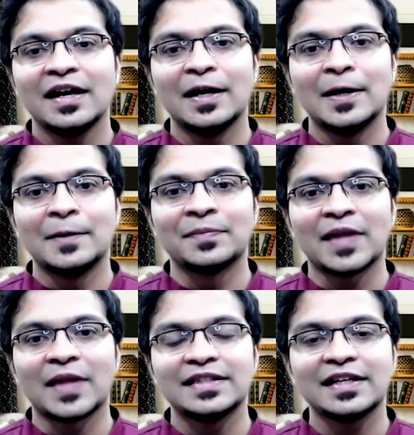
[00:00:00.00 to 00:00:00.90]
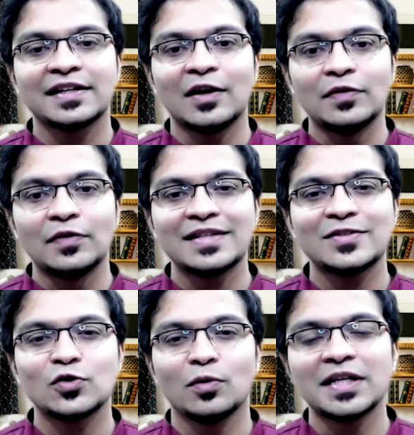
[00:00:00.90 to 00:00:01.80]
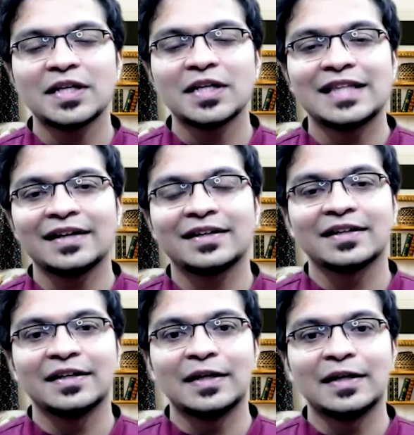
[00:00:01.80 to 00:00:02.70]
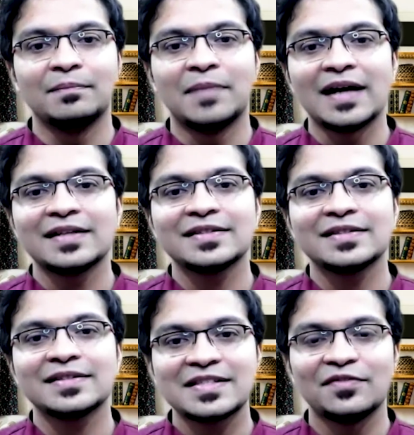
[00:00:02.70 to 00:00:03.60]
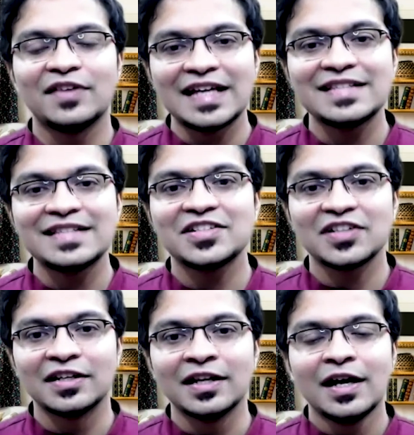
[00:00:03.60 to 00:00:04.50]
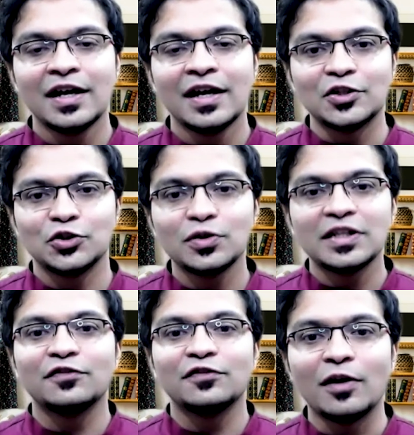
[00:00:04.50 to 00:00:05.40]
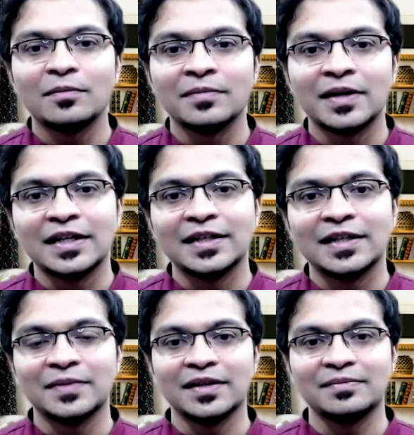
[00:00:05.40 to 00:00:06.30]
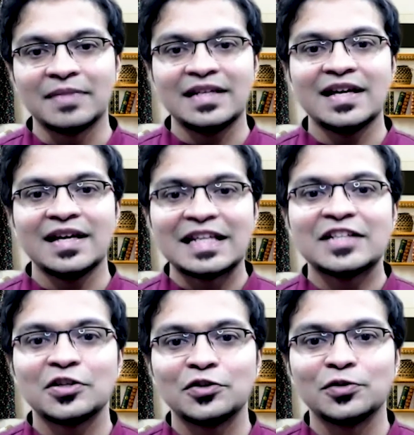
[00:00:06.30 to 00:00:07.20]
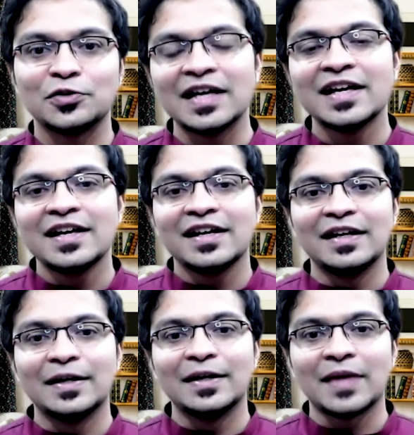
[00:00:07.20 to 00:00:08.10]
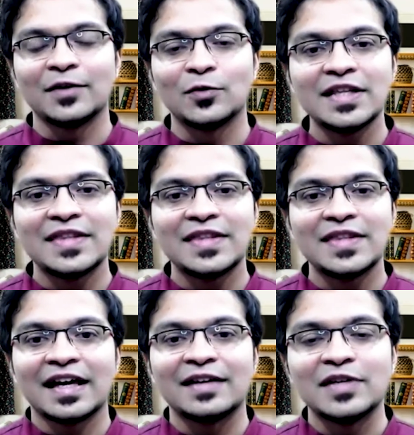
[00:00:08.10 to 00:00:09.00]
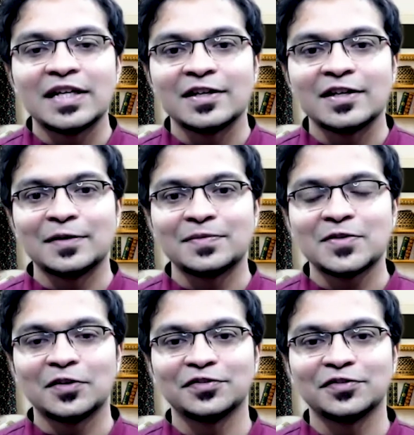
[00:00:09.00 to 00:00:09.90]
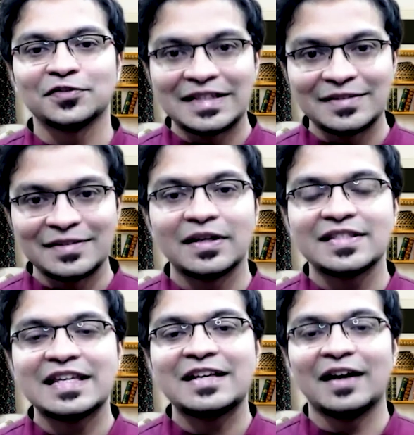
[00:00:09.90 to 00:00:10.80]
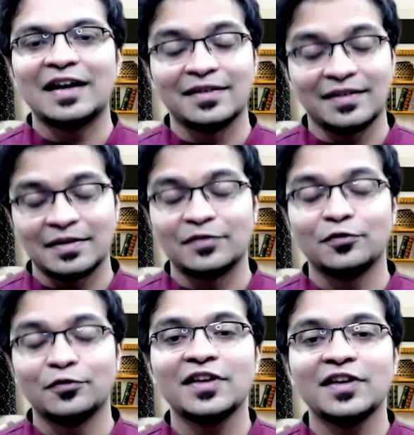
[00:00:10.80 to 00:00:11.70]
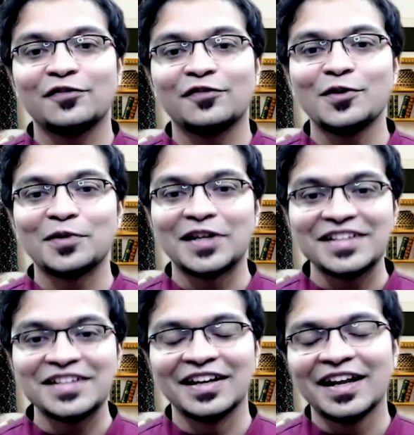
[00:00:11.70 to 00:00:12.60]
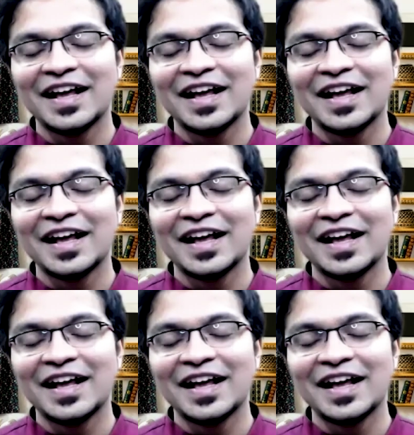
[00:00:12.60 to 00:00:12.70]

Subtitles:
I think there is so much that Bharat as a civilization should inform India as a nation today. And only then can we sort of seek and fulfill our full potential.